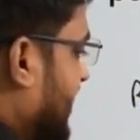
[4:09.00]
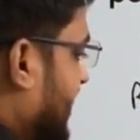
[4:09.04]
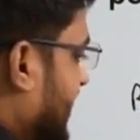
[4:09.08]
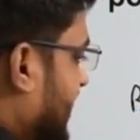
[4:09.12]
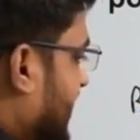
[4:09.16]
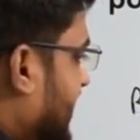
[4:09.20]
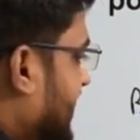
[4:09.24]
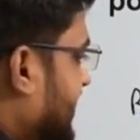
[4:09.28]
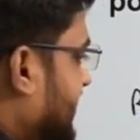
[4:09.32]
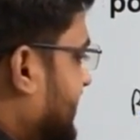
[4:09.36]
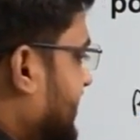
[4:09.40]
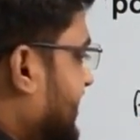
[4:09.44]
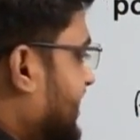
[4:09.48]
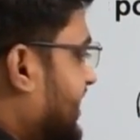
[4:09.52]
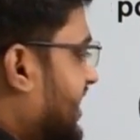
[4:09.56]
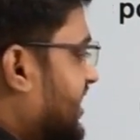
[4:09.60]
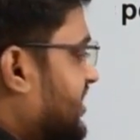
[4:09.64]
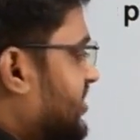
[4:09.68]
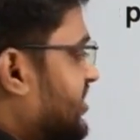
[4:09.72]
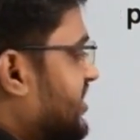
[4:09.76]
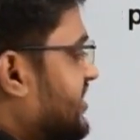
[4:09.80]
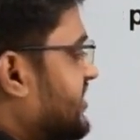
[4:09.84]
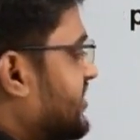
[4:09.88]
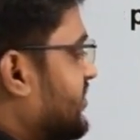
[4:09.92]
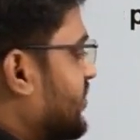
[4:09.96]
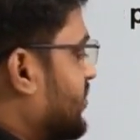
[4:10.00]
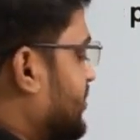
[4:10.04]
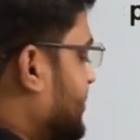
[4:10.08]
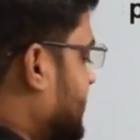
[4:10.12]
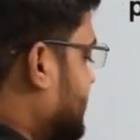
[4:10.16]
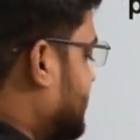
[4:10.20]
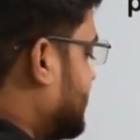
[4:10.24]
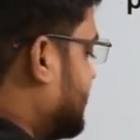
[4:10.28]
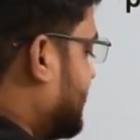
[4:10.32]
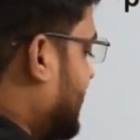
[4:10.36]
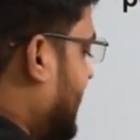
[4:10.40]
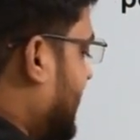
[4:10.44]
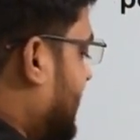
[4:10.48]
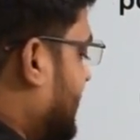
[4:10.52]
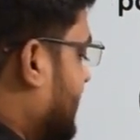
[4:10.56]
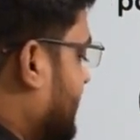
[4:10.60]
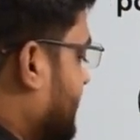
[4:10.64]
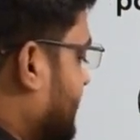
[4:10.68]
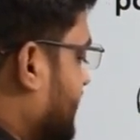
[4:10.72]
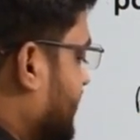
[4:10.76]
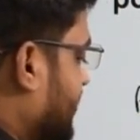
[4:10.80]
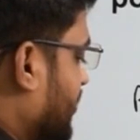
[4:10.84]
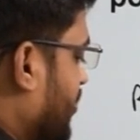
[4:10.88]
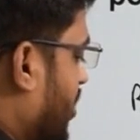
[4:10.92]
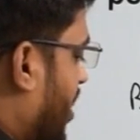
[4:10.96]
integration. So just
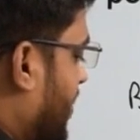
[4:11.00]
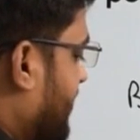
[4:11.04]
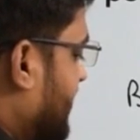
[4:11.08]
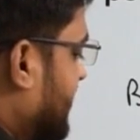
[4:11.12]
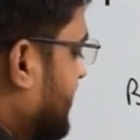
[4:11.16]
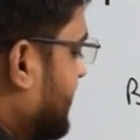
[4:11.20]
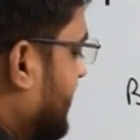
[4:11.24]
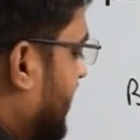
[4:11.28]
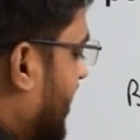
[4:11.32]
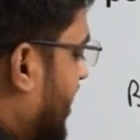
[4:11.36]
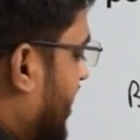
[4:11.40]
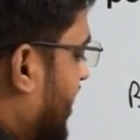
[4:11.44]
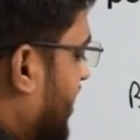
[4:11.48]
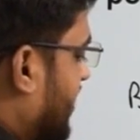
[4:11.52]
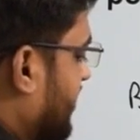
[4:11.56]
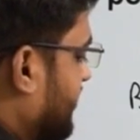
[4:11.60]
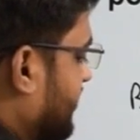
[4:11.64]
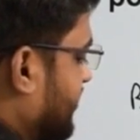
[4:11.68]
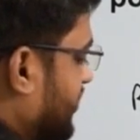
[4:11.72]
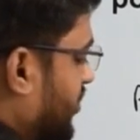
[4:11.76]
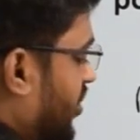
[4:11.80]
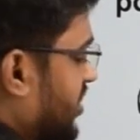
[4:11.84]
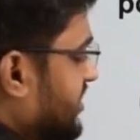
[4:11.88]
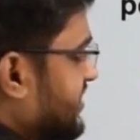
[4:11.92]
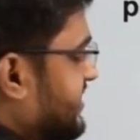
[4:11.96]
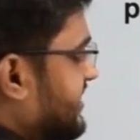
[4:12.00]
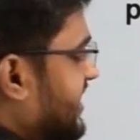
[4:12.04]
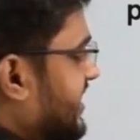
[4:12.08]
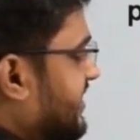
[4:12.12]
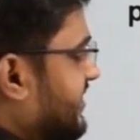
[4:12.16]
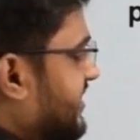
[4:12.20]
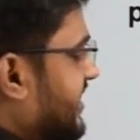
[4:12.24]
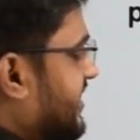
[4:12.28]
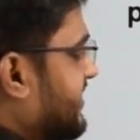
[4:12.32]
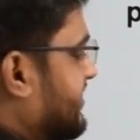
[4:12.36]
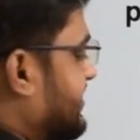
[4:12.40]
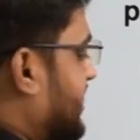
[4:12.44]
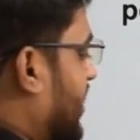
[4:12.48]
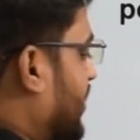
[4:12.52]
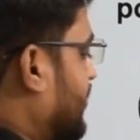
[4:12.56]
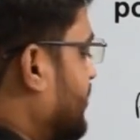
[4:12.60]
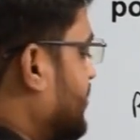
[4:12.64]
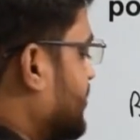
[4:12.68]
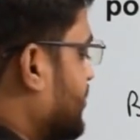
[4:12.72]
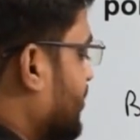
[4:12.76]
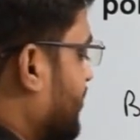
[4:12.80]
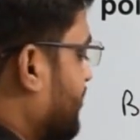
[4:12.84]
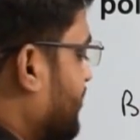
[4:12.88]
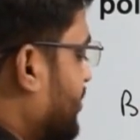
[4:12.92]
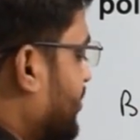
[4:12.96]
take common constant things
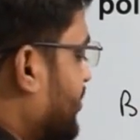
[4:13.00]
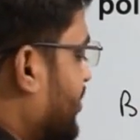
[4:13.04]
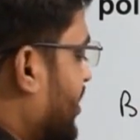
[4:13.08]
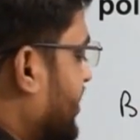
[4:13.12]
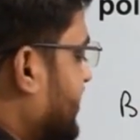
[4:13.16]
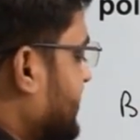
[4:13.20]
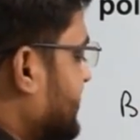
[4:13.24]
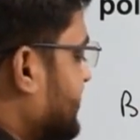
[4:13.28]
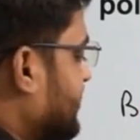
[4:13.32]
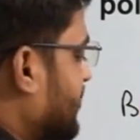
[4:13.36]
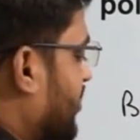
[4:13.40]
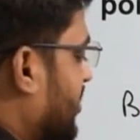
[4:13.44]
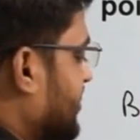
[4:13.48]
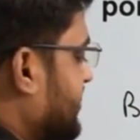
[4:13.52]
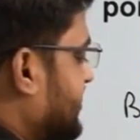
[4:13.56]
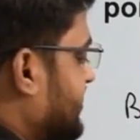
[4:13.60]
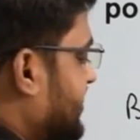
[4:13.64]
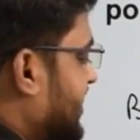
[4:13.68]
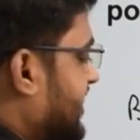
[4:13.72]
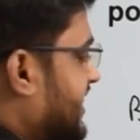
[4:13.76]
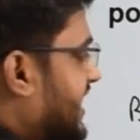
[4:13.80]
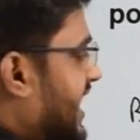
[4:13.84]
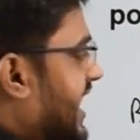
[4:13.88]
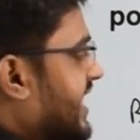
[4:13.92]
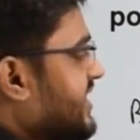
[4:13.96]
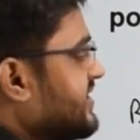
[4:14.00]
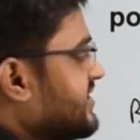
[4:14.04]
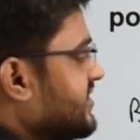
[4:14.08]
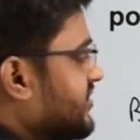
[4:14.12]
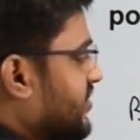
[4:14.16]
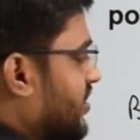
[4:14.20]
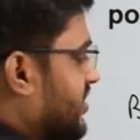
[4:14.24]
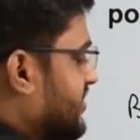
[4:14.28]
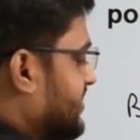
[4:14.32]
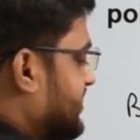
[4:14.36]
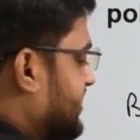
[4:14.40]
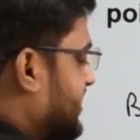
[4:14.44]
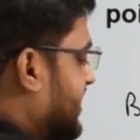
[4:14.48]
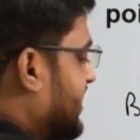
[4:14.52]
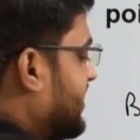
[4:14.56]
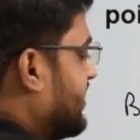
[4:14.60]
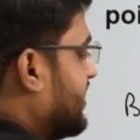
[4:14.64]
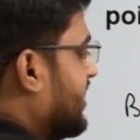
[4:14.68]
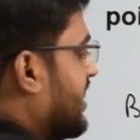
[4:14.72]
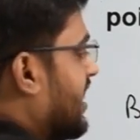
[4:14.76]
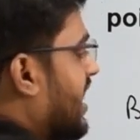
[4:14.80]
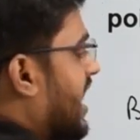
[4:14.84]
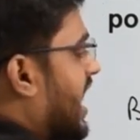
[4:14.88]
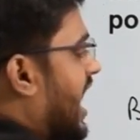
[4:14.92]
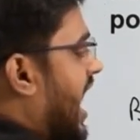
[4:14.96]
out. So mu naught is constant, I is
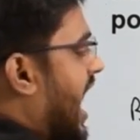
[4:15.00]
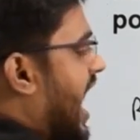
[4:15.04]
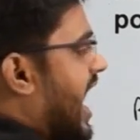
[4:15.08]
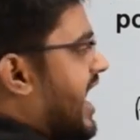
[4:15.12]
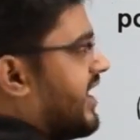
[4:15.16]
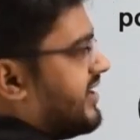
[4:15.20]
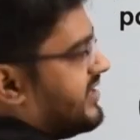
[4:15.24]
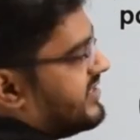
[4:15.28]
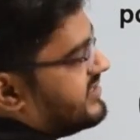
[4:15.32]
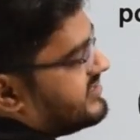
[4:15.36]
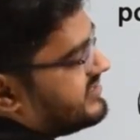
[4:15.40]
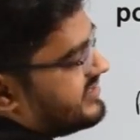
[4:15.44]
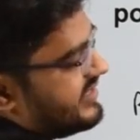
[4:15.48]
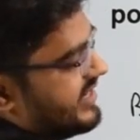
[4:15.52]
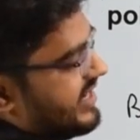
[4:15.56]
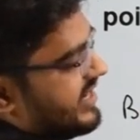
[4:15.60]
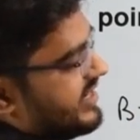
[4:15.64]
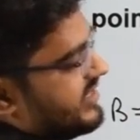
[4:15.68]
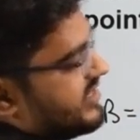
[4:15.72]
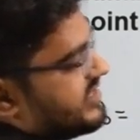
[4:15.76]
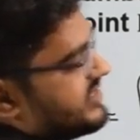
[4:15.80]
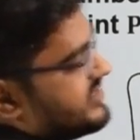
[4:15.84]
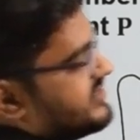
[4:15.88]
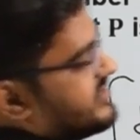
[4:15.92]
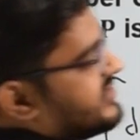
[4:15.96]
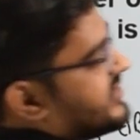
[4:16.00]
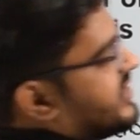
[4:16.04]
constant, r is radius,